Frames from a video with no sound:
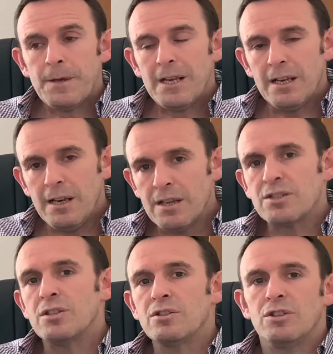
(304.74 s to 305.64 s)

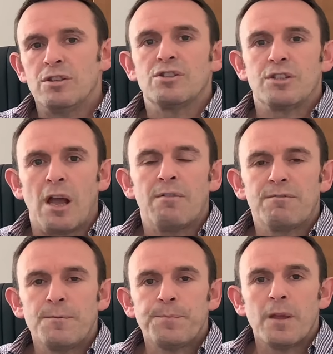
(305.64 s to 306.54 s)
Listen to your
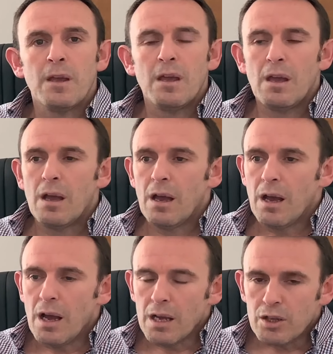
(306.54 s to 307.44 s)
staff.
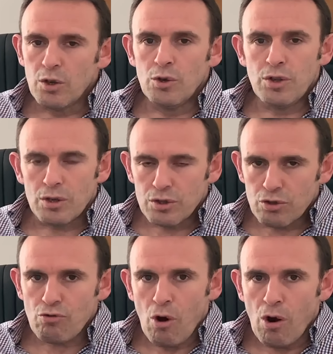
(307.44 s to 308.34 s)
A good,
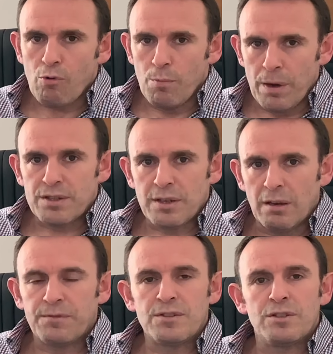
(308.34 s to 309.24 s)
strong, robust
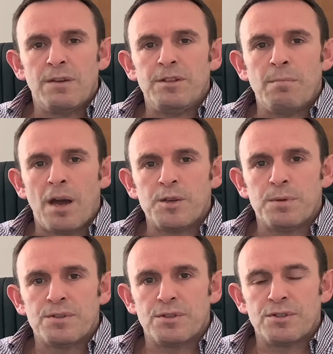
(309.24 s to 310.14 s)
health and safety
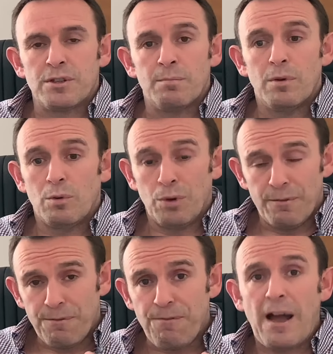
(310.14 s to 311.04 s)
management system will
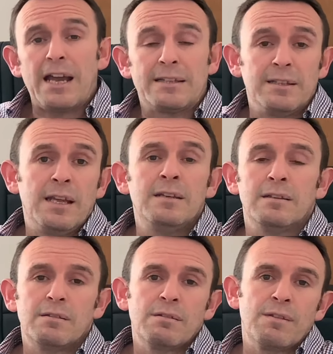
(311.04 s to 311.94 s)
have factored
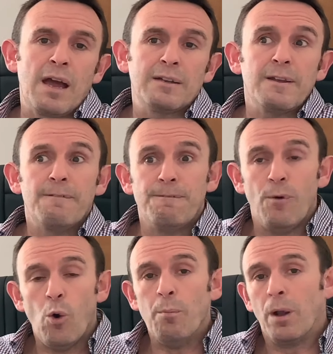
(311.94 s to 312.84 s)
in that
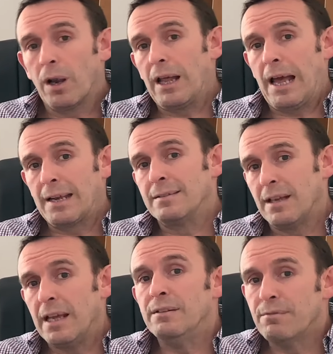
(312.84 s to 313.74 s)
formal
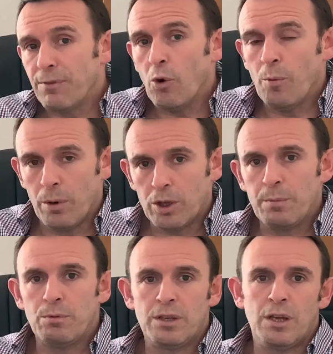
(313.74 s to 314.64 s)
and informal
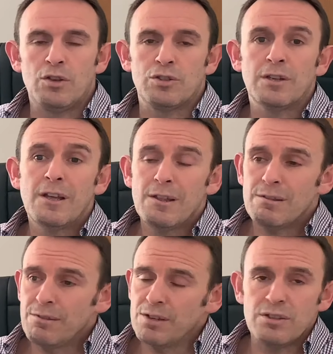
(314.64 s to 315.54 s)
communication.
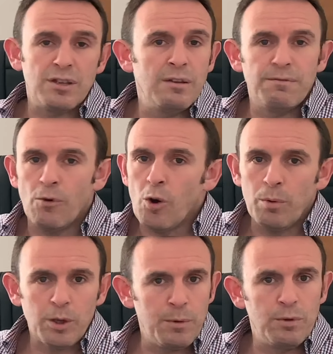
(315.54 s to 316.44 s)
This is
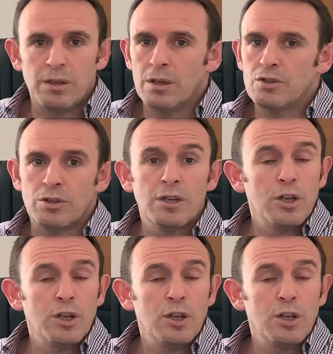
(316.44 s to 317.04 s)
informal communication.